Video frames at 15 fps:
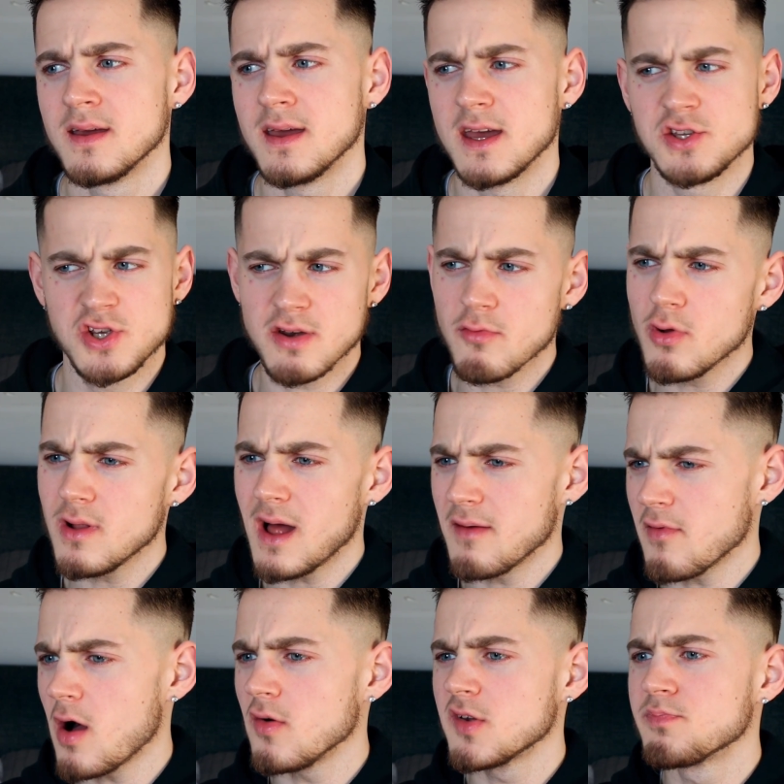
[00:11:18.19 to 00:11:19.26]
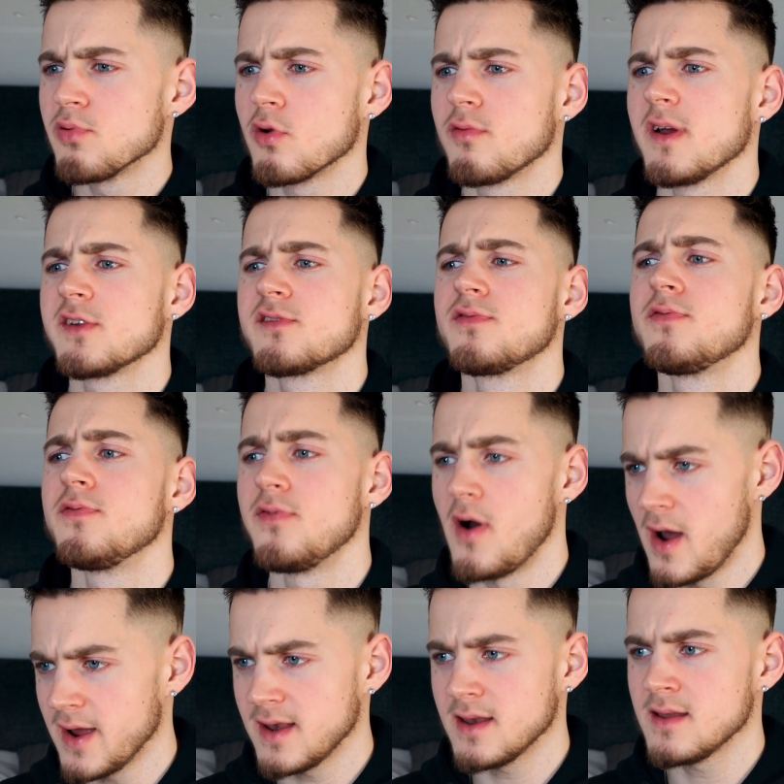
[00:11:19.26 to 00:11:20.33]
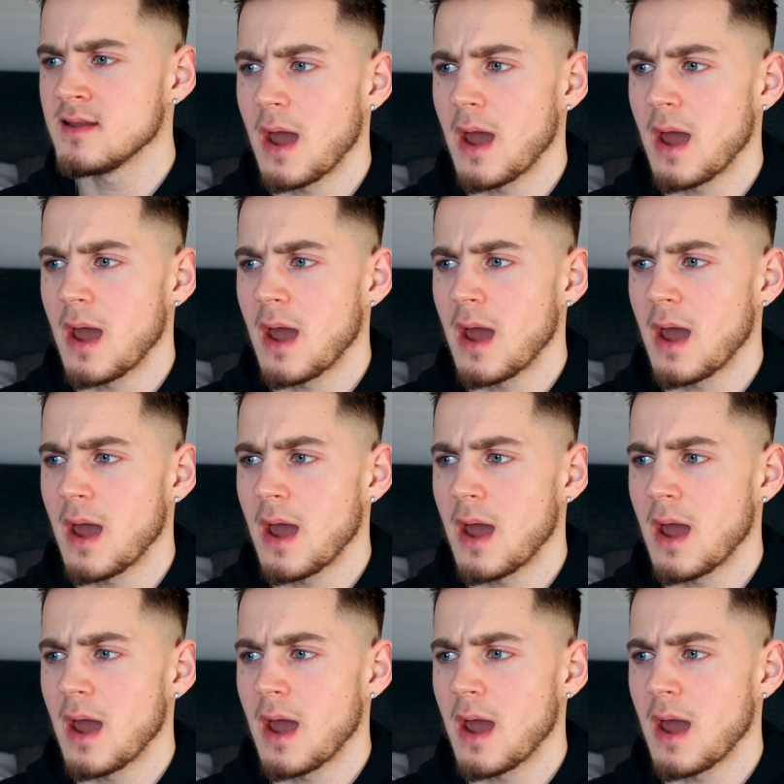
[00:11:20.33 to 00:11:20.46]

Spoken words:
In general, I've always progressed fine.